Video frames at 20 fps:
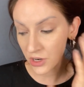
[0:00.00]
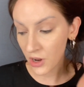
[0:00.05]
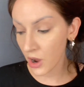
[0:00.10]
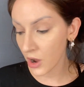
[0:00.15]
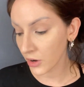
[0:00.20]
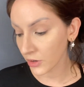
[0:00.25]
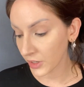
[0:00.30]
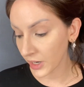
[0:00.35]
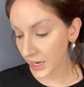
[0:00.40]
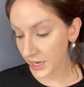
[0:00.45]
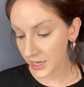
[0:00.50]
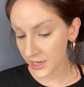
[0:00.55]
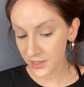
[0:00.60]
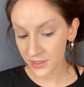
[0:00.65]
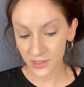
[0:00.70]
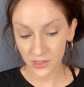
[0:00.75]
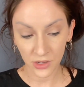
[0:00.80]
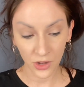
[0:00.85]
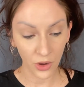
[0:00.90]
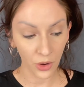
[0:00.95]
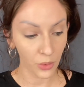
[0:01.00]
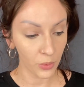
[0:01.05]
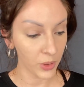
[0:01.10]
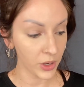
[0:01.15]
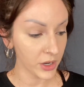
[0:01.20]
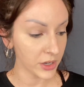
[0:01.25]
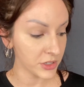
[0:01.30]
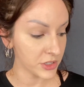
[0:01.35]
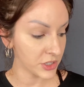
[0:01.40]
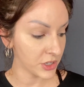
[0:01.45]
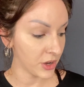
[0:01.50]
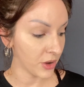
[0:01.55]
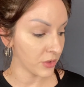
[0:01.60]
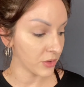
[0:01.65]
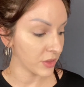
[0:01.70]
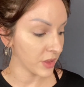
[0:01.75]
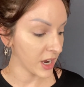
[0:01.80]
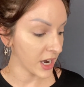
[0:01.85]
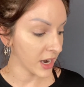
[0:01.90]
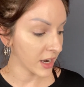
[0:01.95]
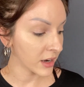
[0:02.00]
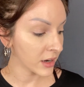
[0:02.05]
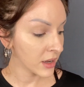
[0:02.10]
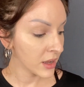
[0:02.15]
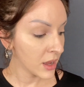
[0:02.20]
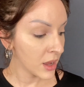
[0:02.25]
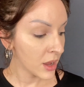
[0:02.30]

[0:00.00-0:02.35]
already, so we're good to go there.